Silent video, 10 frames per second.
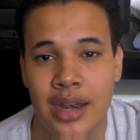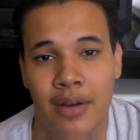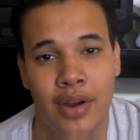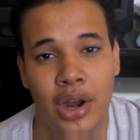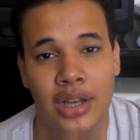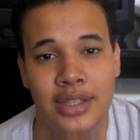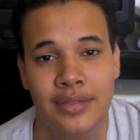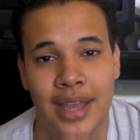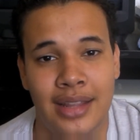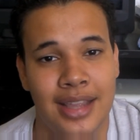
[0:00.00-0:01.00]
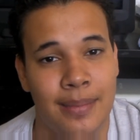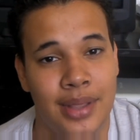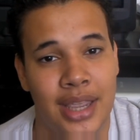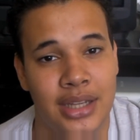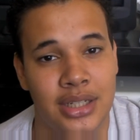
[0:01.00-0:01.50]
Now, regardless of that, the
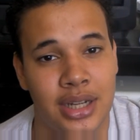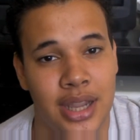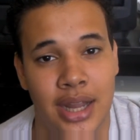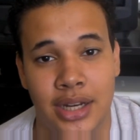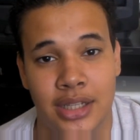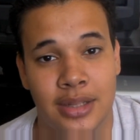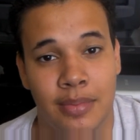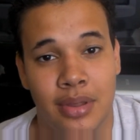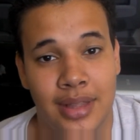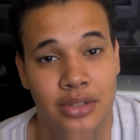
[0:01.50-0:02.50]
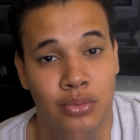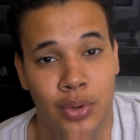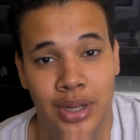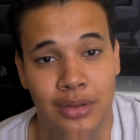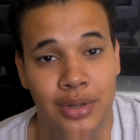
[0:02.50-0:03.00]
application, again, does something that's
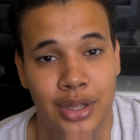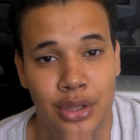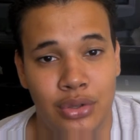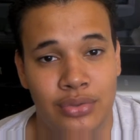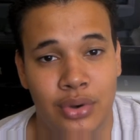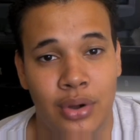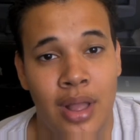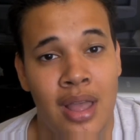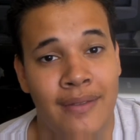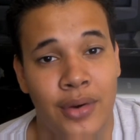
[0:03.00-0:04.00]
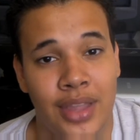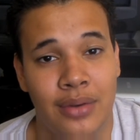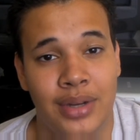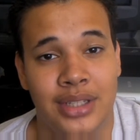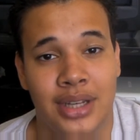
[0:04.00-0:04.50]
really, really useful. For
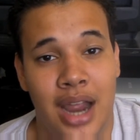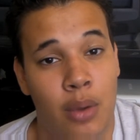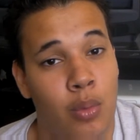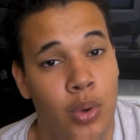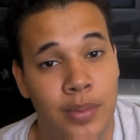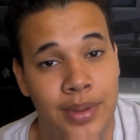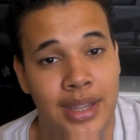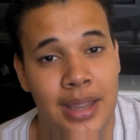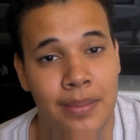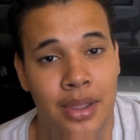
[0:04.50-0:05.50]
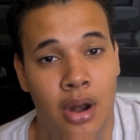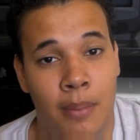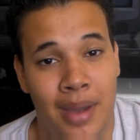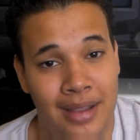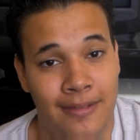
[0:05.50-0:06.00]
that reason, I would be keeping it
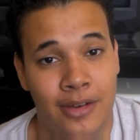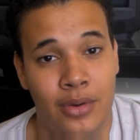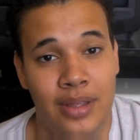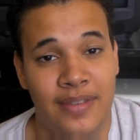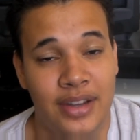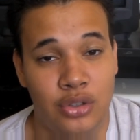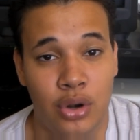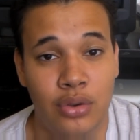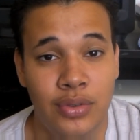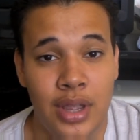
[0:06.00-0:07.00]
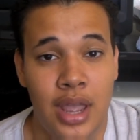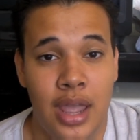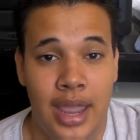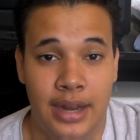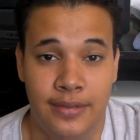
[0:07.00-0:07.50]
on my phone if I drove,
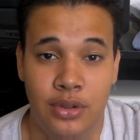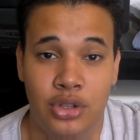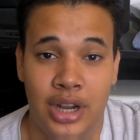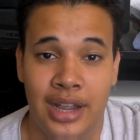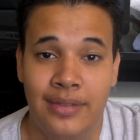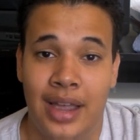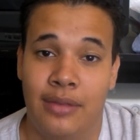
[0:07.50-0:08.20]
and if you drive, I